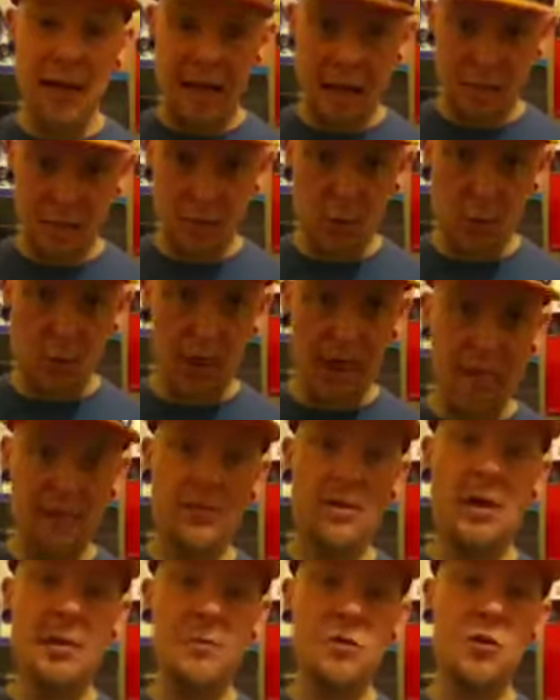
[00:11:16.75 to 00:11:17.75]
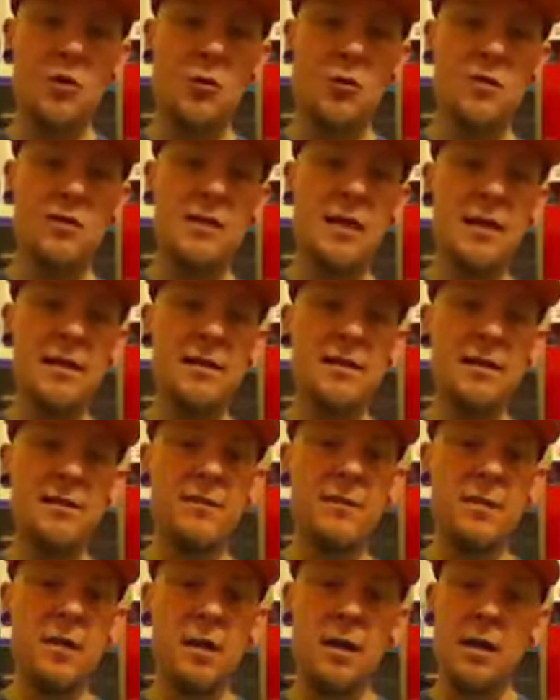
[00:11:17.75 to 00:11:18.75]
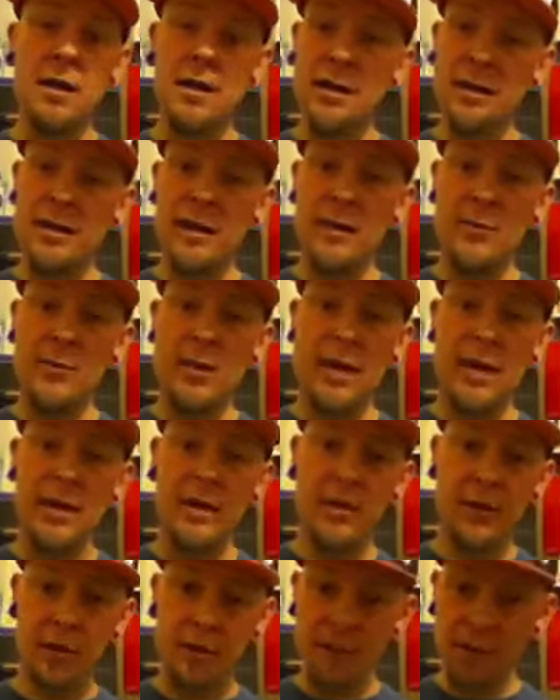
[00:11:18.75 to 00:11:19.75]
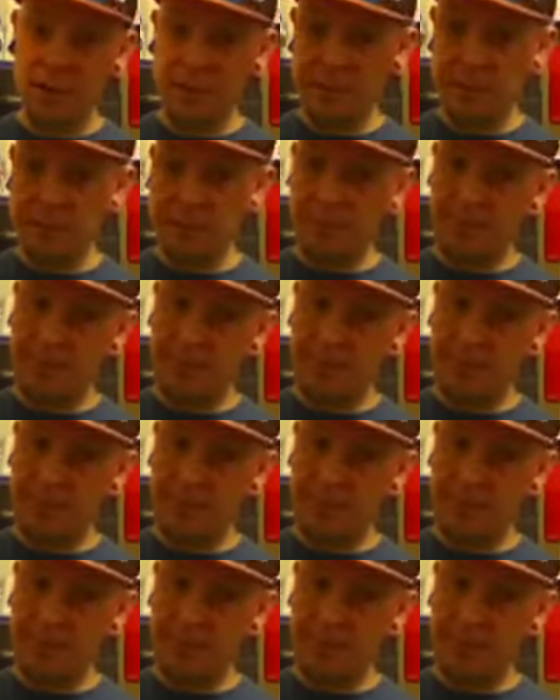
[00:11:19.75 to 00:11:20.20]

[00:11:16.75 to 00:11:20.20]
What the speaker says: as always, I am CyberSnake7. Keep playing, guys,